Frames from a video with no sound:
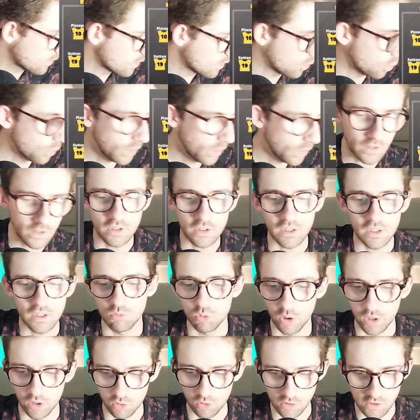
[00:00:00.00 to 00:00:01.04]
Wellington need
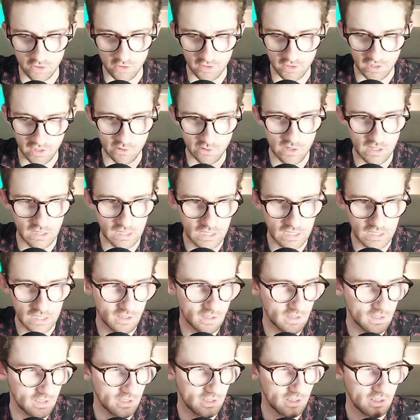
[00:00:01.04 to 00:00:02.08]
Roy Krishna. That's who they need.
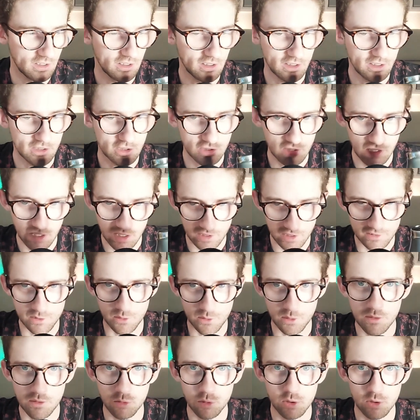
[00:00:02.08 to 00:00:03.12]
Shout out
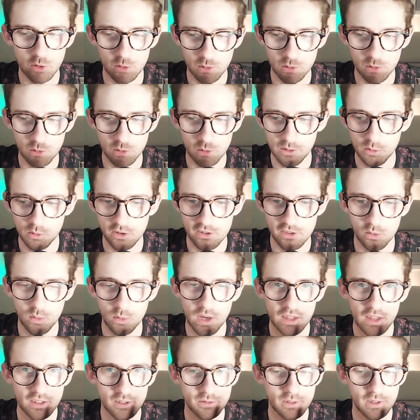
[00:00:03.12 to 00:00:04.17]
to everyone who watched the
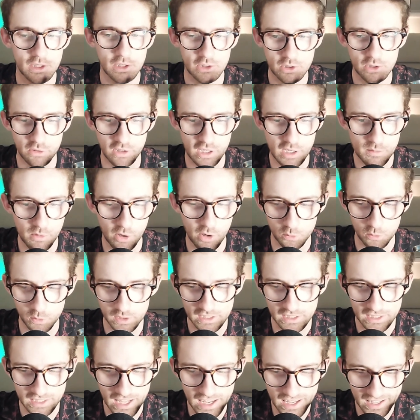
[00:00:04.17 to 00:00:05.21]
Wellington Phoenix career mode we
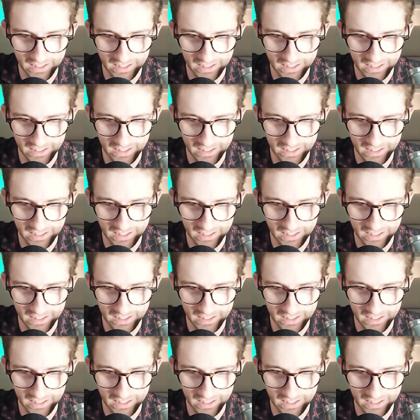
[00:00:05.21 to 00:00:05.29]
did